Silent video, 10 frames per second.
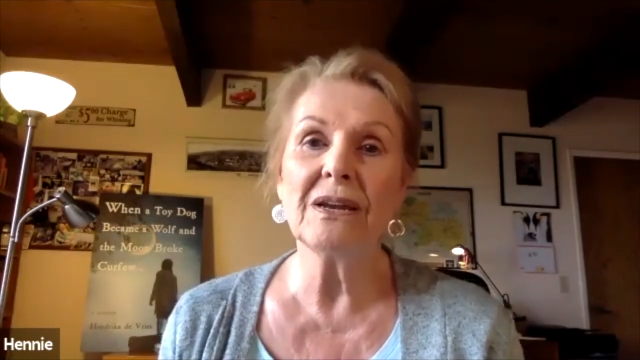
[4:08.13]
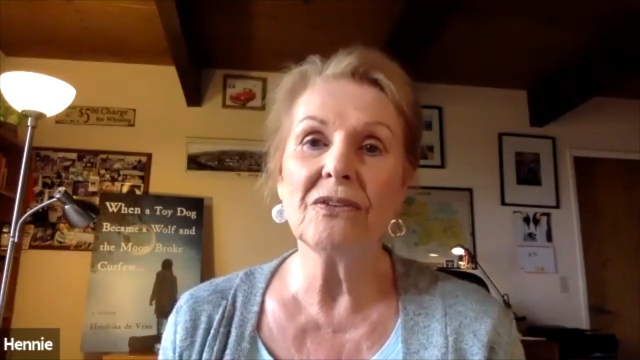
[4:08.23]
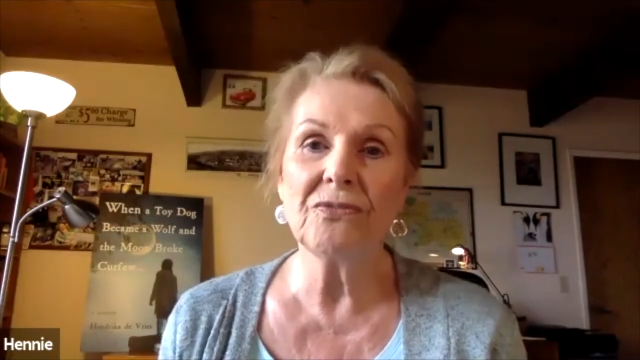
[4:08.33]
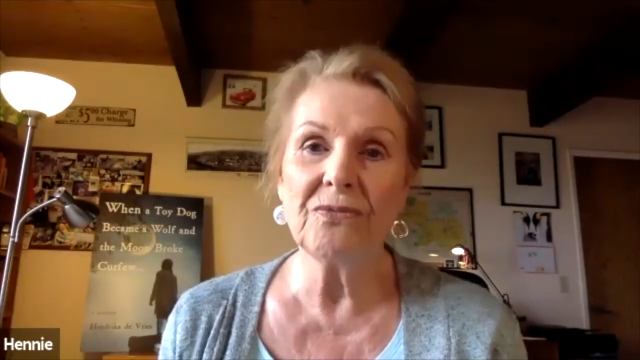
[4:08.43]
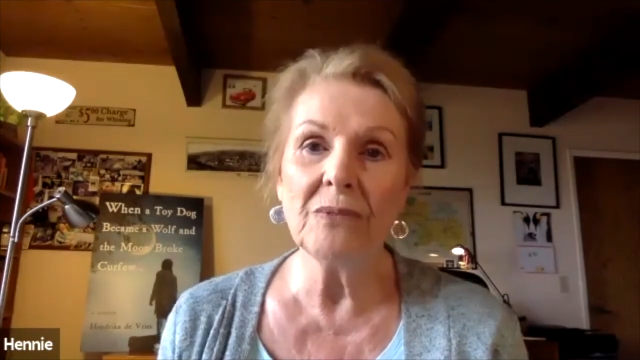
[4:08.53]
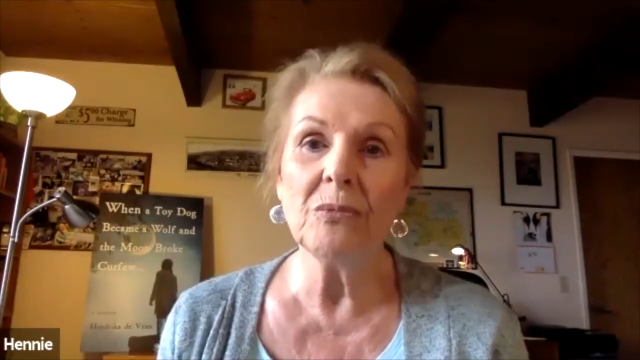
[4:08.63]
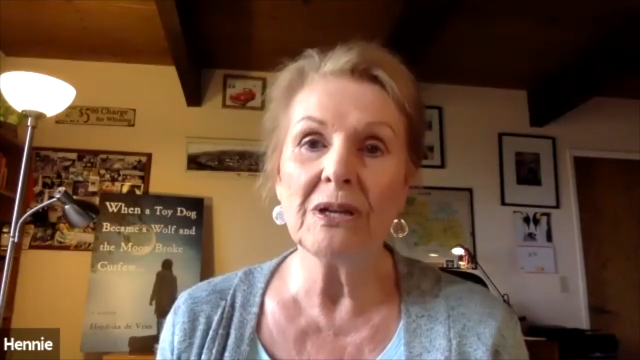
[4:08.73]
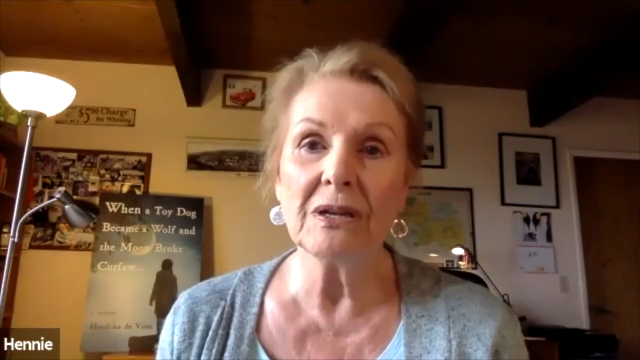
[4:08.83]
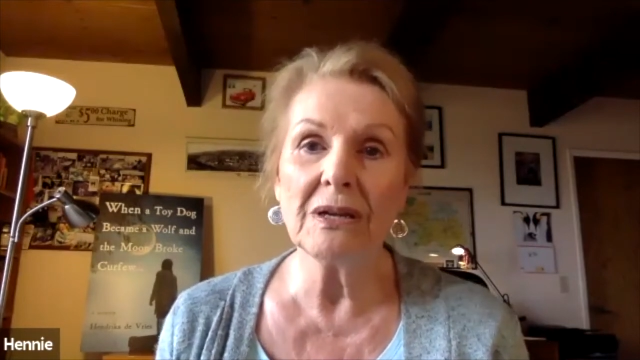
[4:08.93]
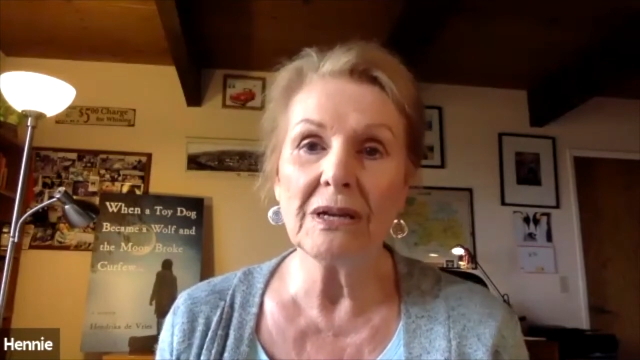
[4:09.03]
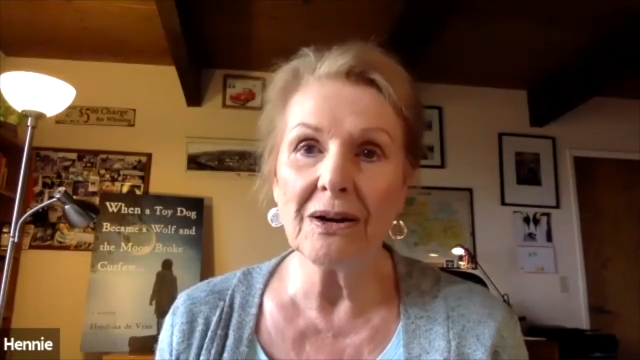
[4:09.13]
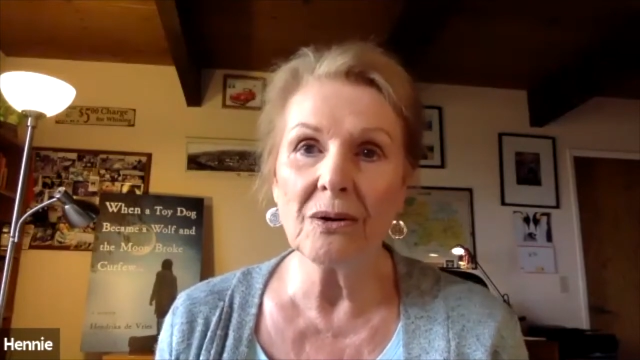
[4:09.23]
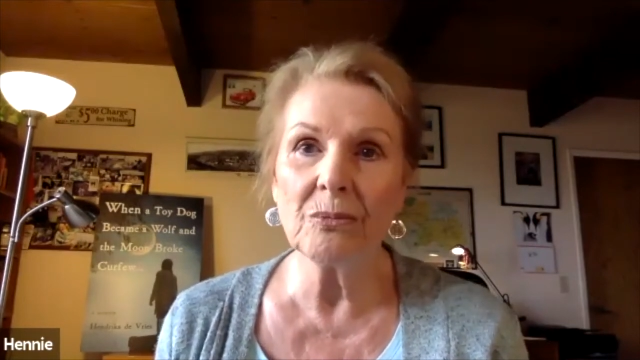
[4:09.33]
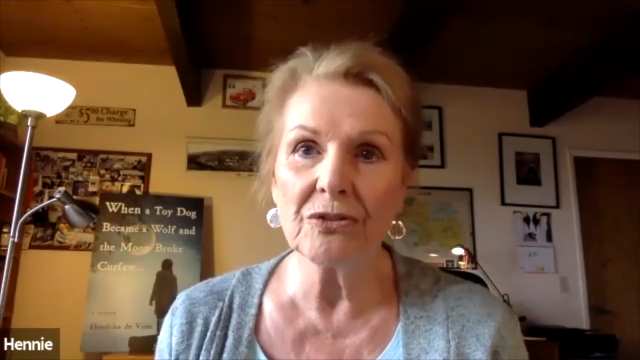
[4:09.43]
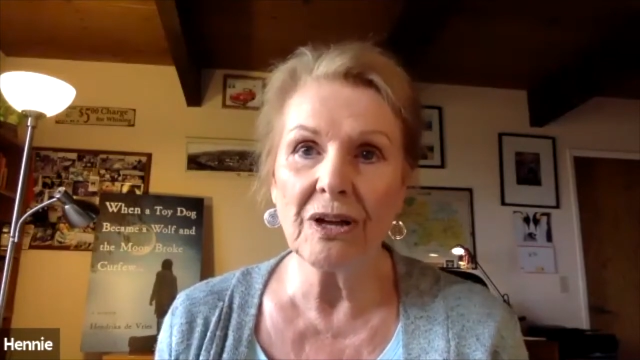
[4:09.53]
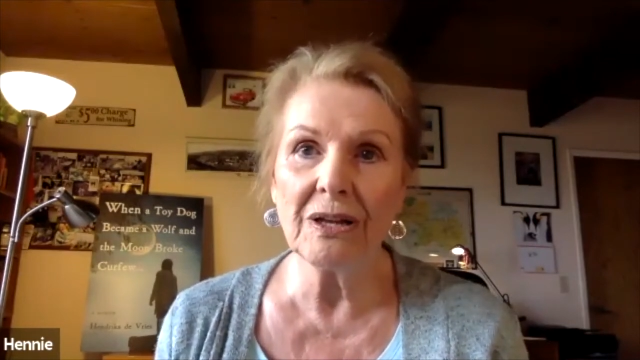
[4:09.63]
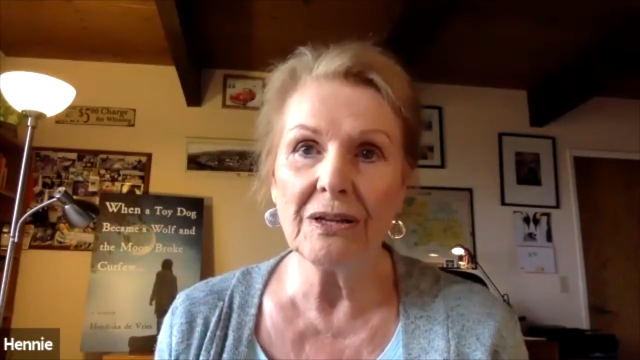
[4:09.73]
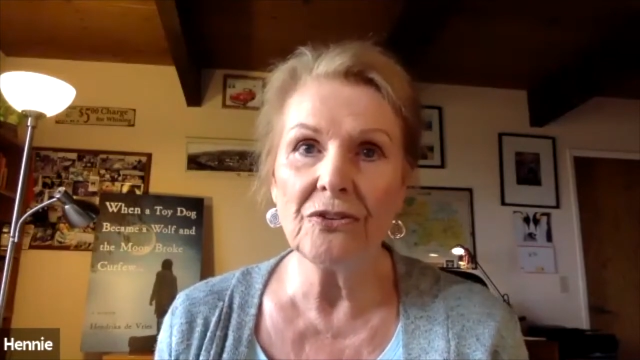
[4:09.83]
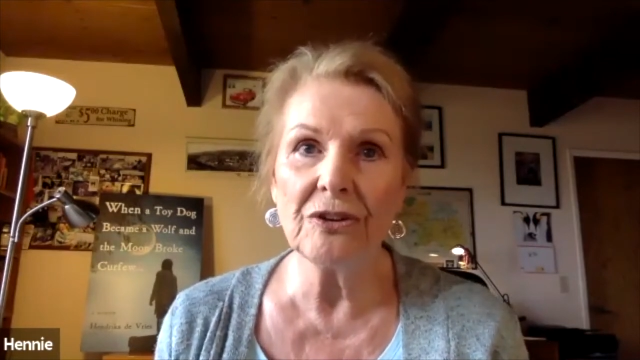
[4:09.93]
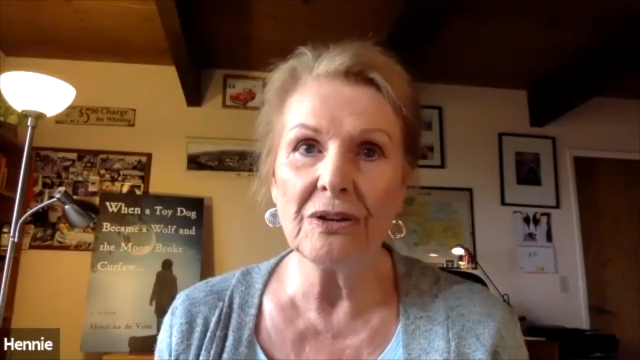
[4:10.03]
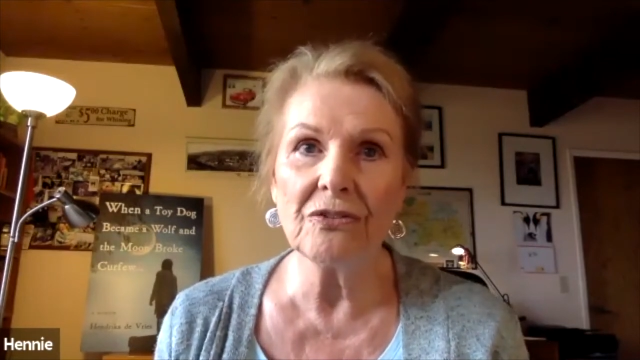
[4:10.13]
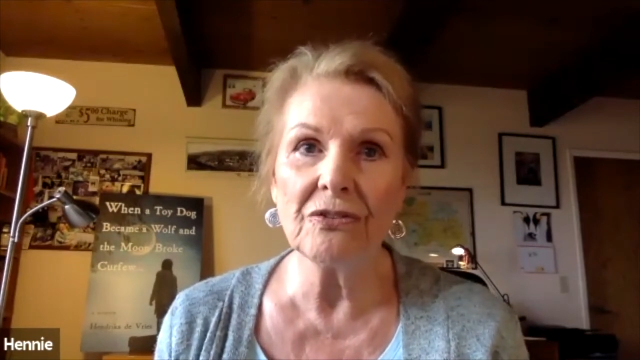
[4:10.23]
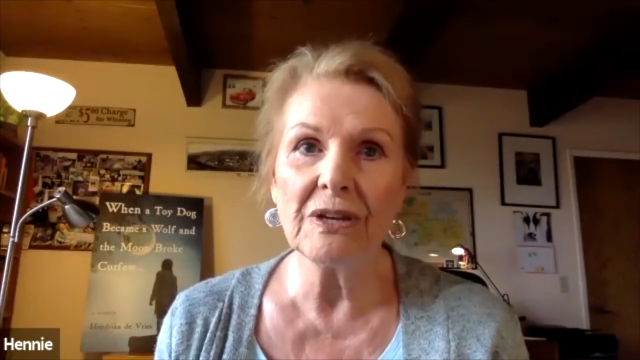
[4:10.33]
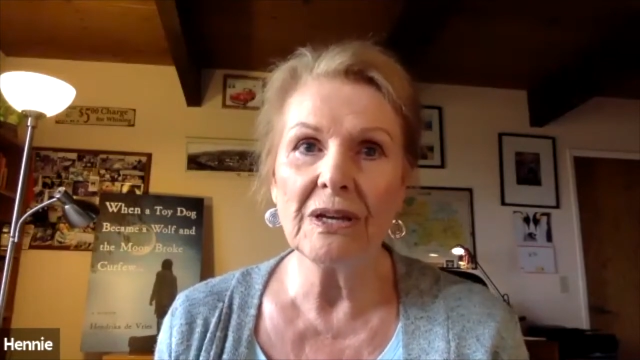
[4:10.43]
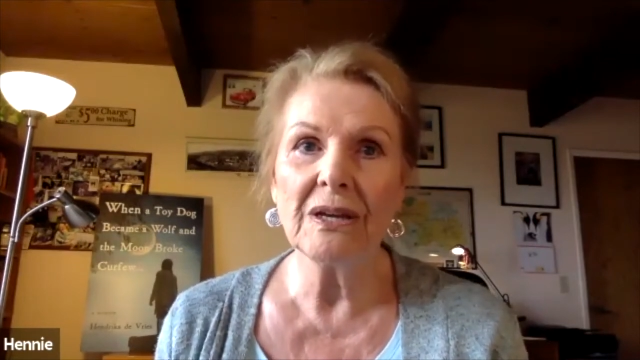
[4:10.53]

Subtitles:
as feminine in our mythologies,